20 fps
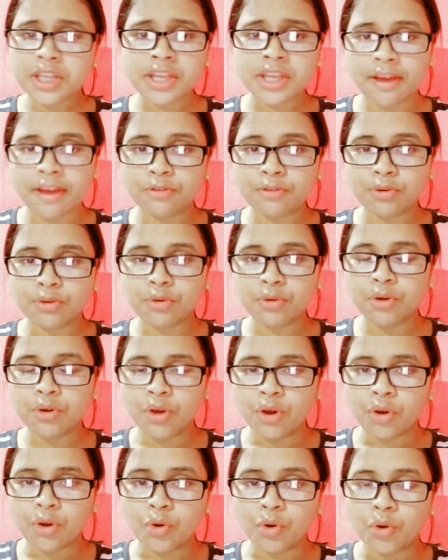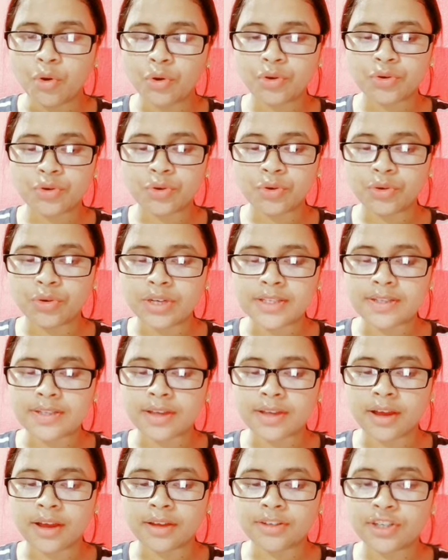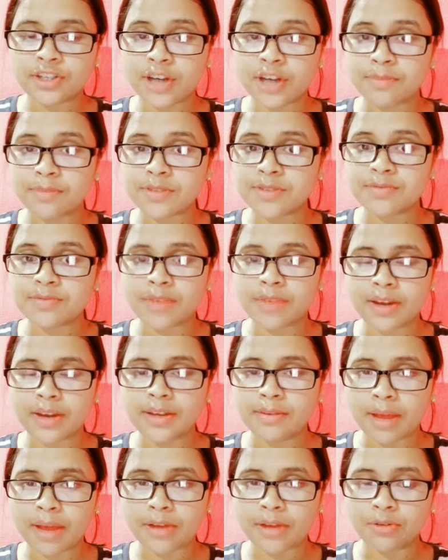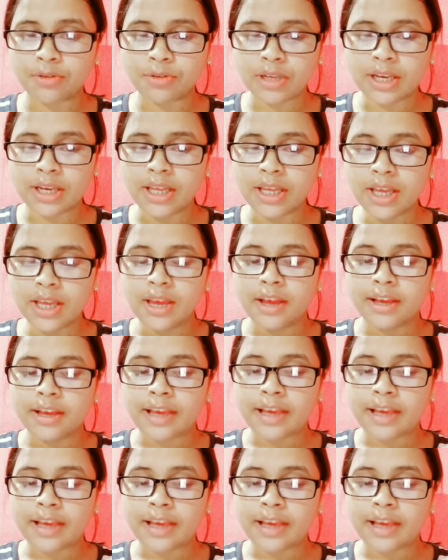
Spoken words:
You have to go through these terms very minutely.